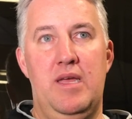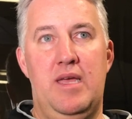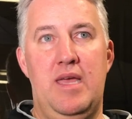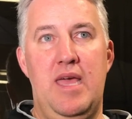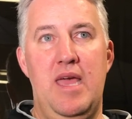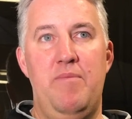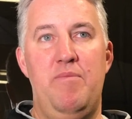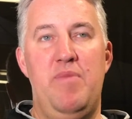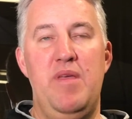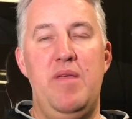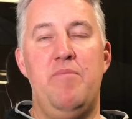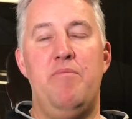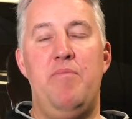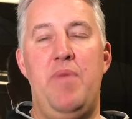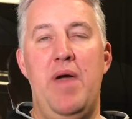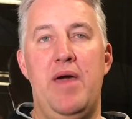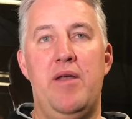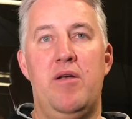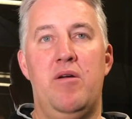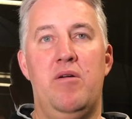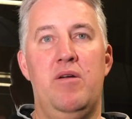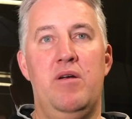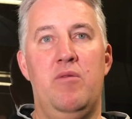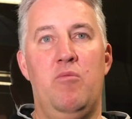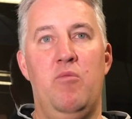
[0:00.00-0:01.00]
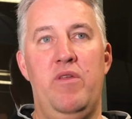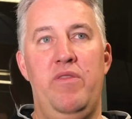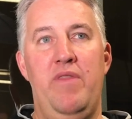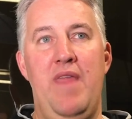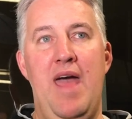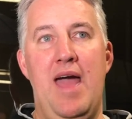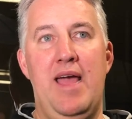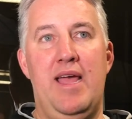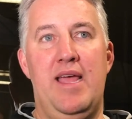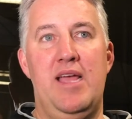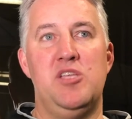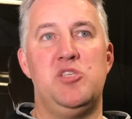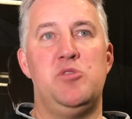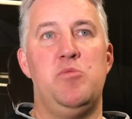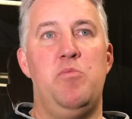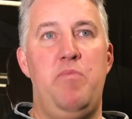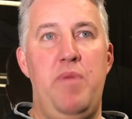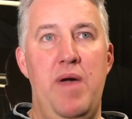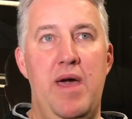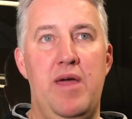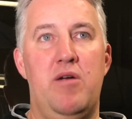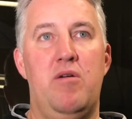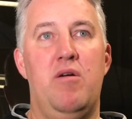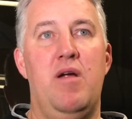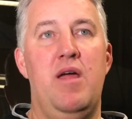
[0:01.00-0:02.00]
can be better, and when that gets
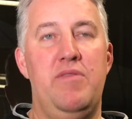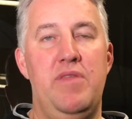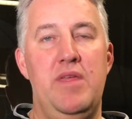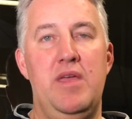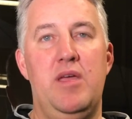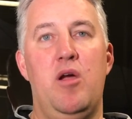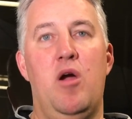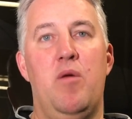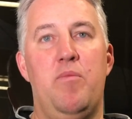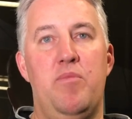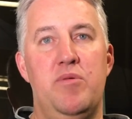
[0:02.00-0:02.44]
better, I think our